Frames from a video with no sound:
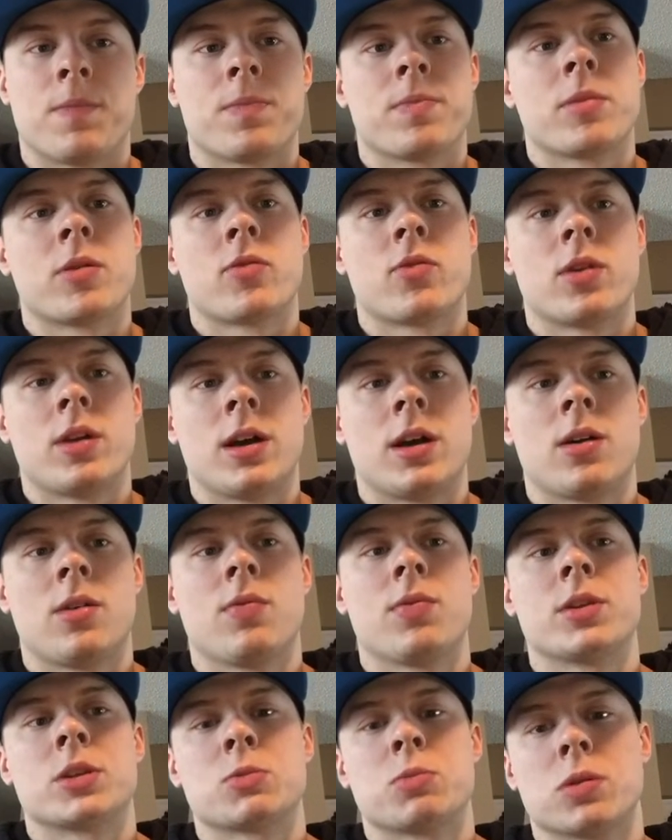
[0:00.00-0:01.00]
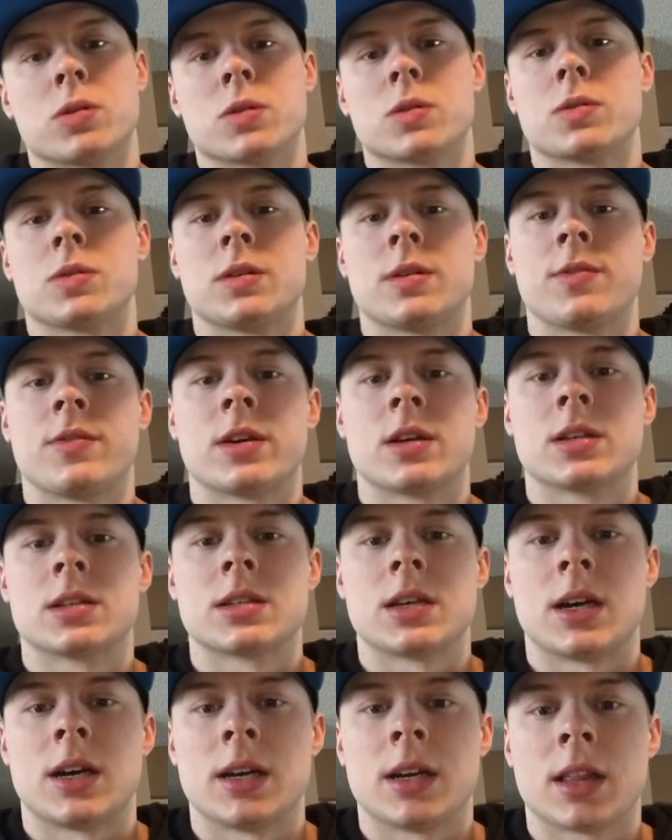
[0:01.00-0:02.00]
But for now, the sports specific
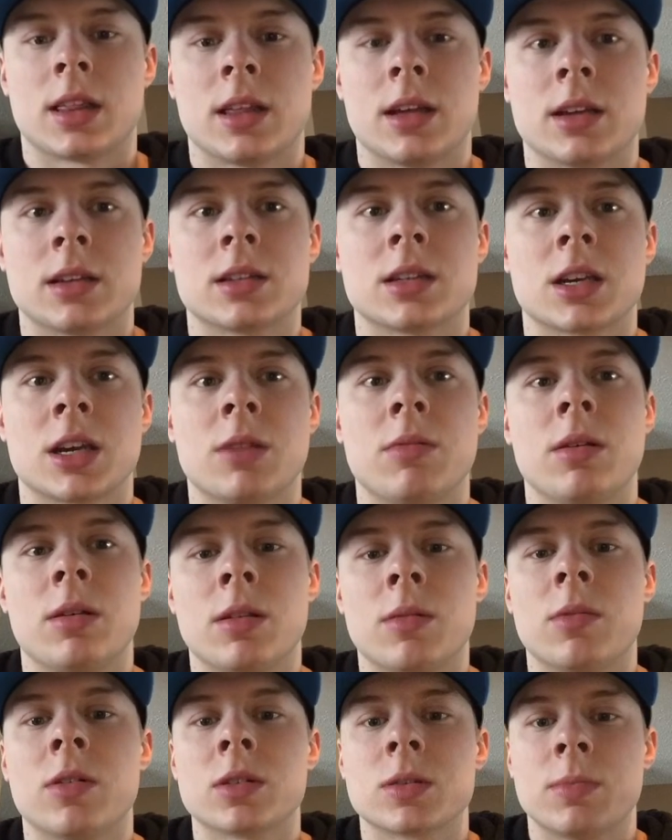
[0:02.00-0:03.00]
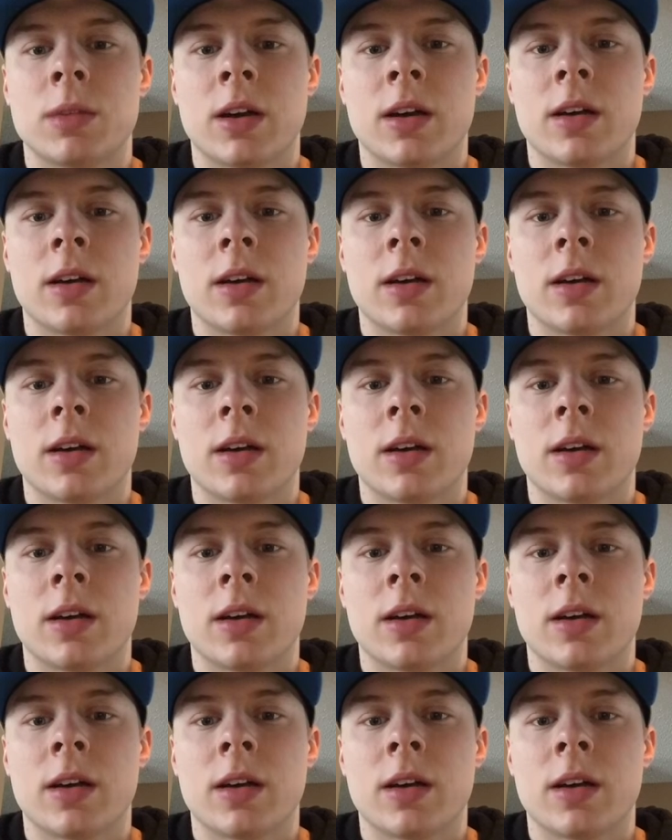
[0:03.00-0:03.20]
side of things is going to be the most